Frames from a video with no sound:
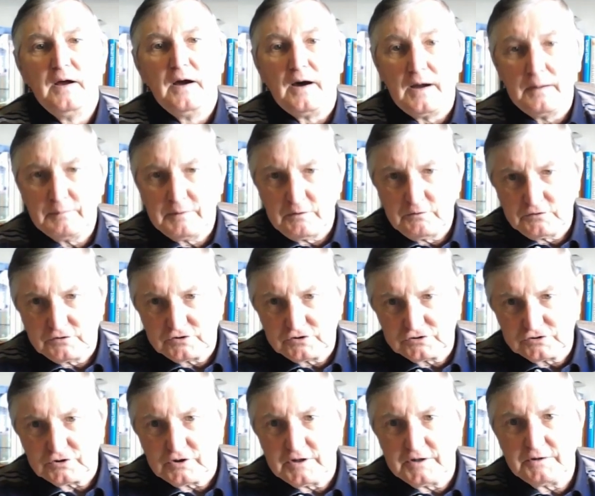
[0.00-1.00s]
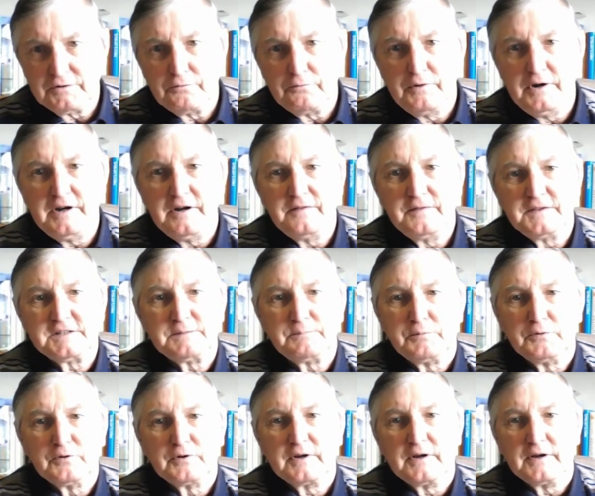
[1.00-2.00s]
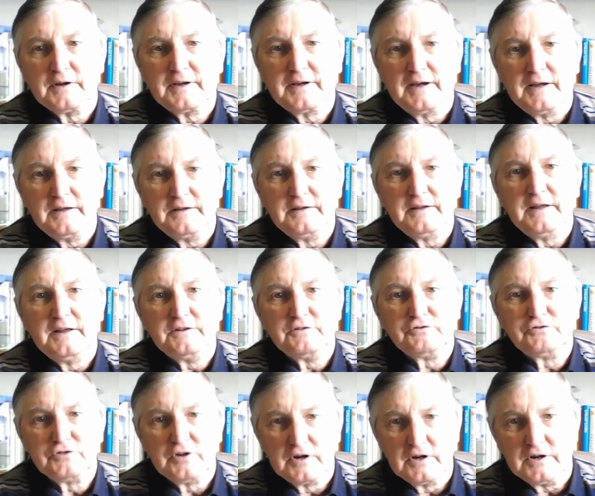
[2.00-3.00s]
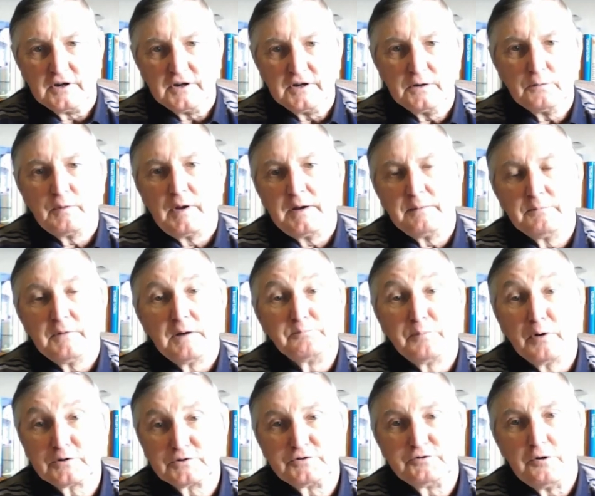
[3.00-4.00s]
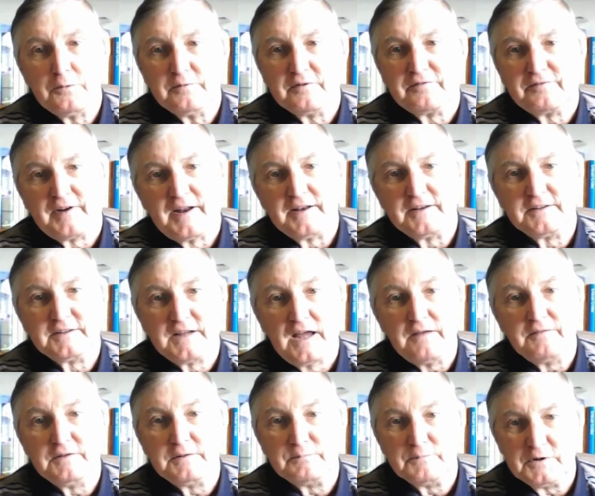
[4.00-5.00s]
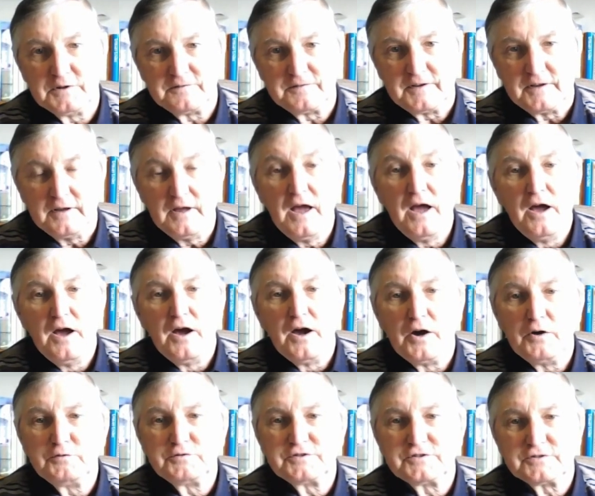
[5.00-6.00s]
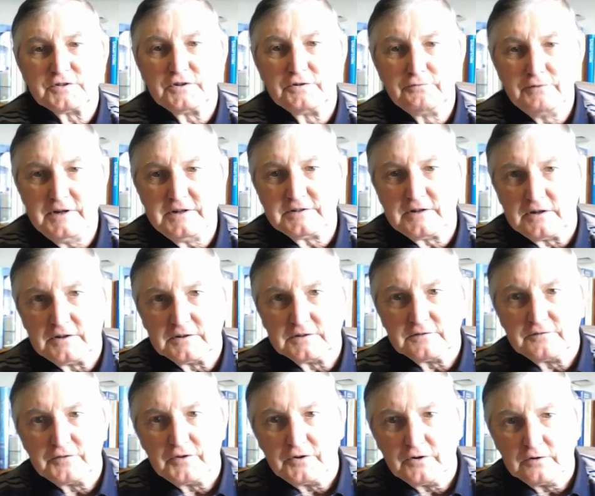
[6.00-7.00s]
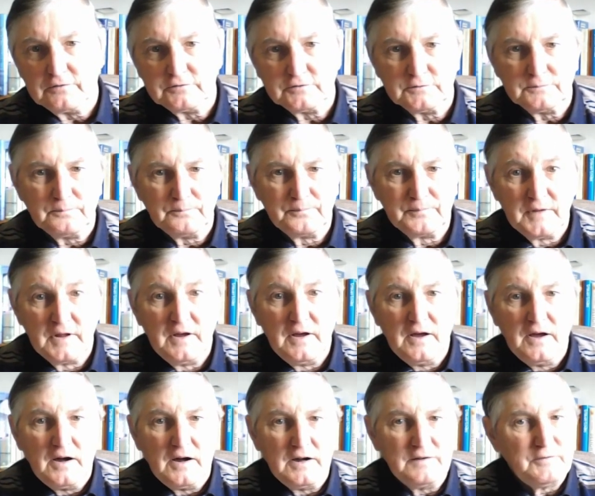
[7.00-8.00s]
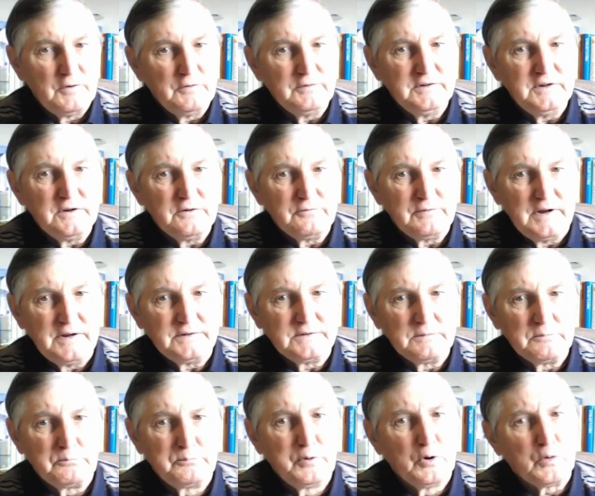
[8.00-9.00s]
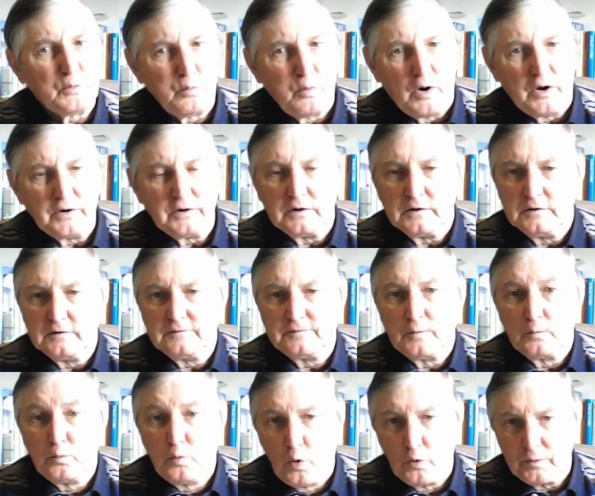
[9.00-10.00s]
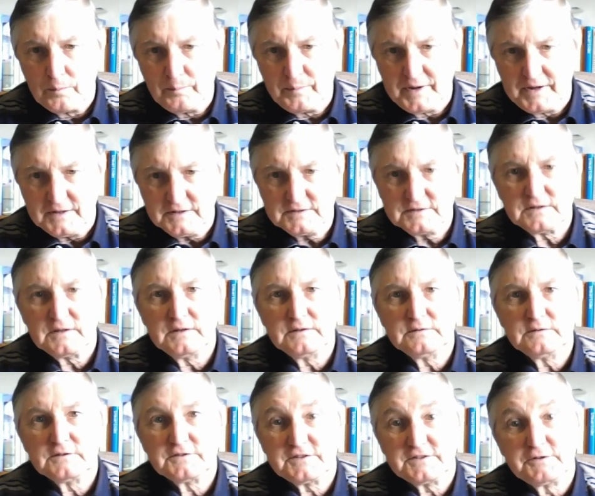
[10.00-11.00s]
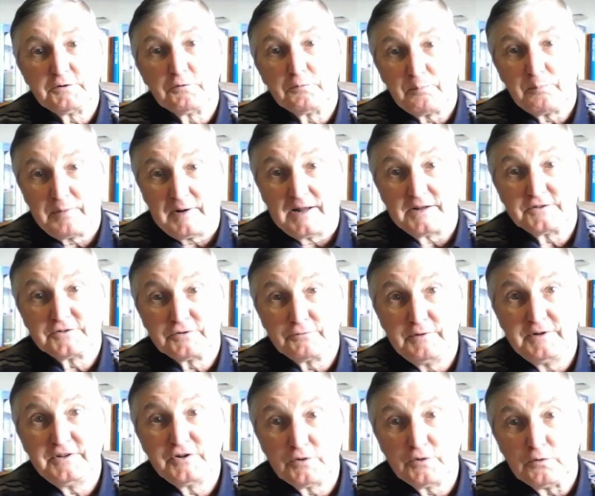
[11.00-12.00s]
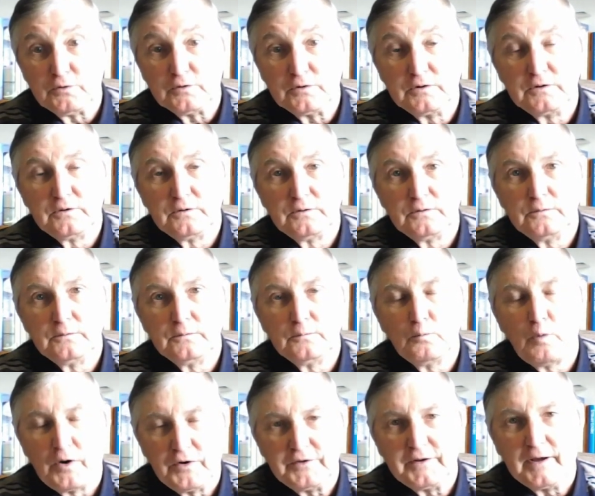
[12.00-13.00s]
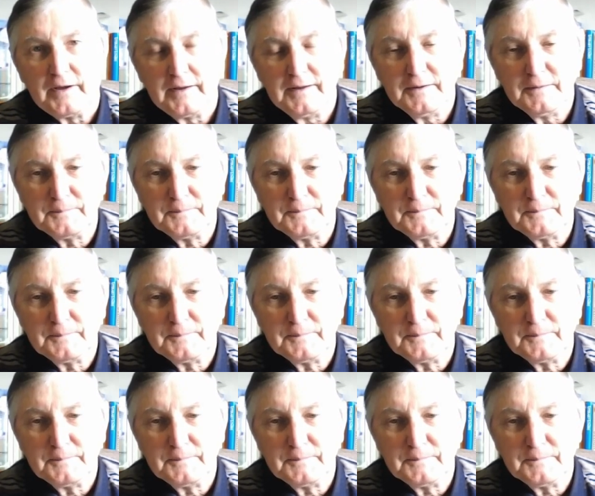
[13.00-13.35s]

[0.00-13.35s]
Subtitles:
I'm going to try reading this book again in July when my booktuber friend David Murphy hosts a read-along of the novel. I've only read book 1 of War and Peace and still plan to read it all one day.